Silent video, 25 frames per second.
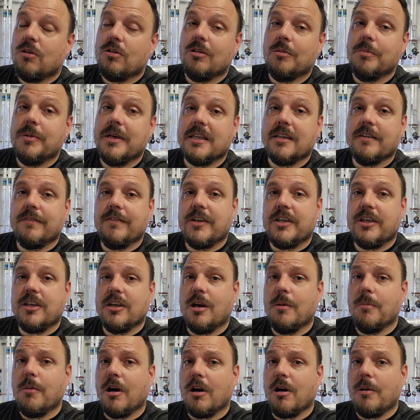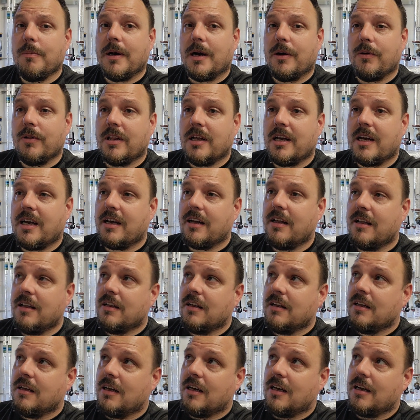We'll make the video more about that.
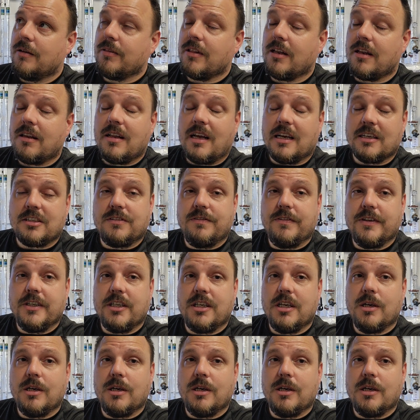Uh, the last